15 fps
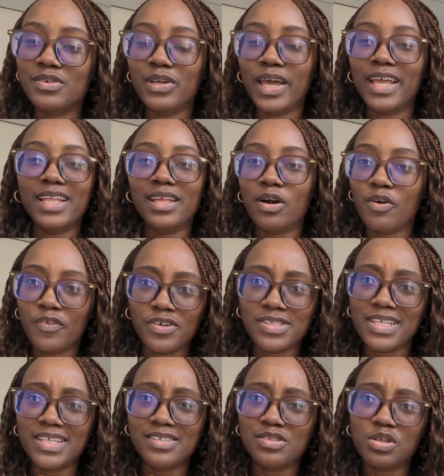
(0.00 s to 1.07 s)
And
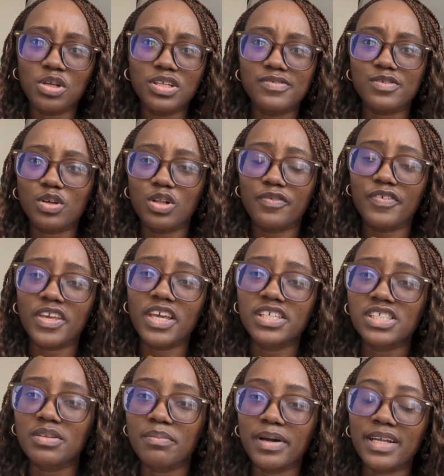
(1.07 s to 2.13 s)
obviously it leads to your
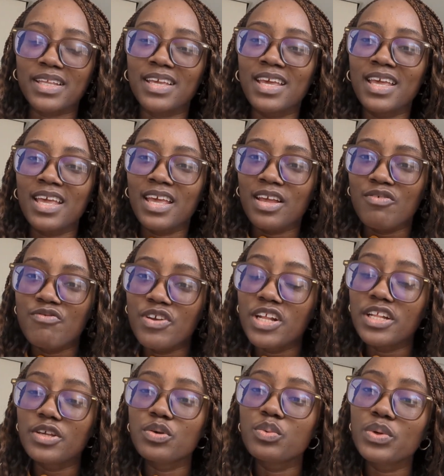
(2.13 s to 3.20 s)
disqualification, but
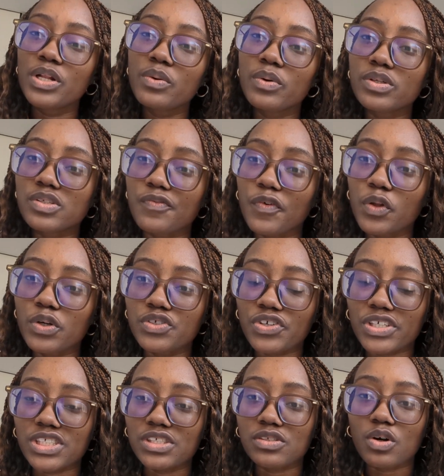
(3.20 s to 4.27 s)
really you really want to follow
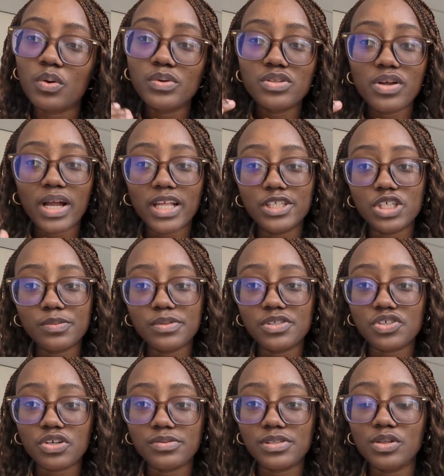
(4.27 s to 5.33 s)
instructions. Always look at the job
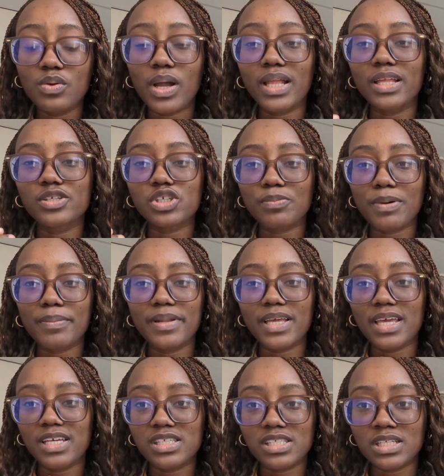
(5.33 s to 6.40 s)
description, look at the job
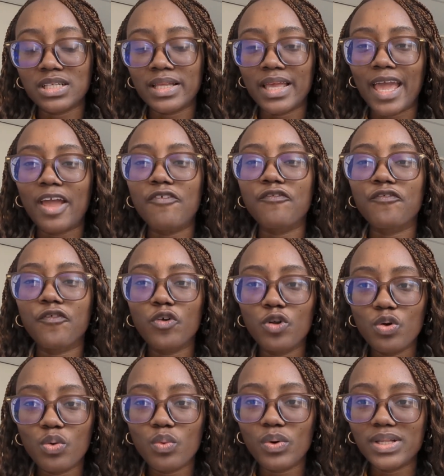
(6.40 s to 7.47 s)
application, and
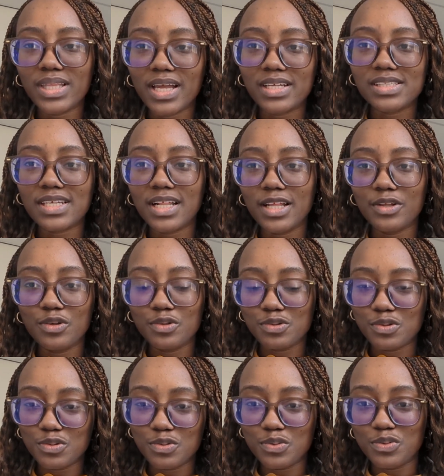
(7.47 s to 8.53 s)
follow what they are telling you to
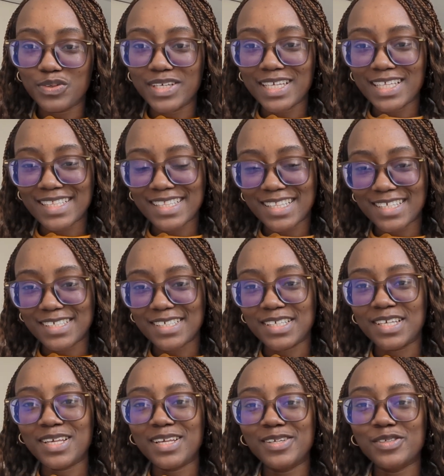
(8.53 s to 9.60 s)
do in the
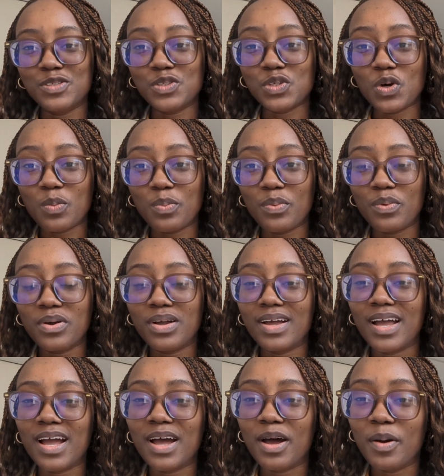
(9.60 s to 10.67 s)
job
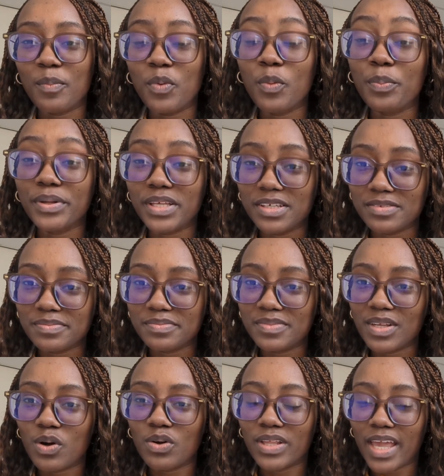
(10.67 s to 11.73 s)
opening
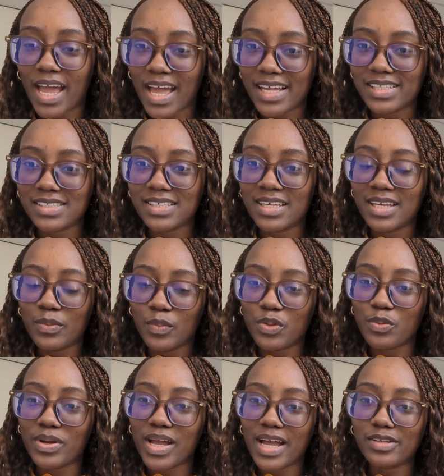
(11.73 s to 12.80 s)
or the ad with
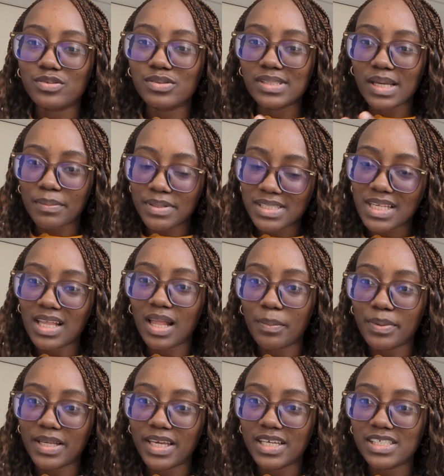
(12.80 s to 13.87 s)
regards to submitting an
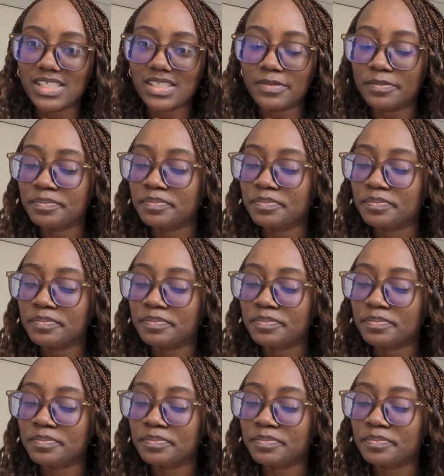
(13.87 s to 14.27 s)
application.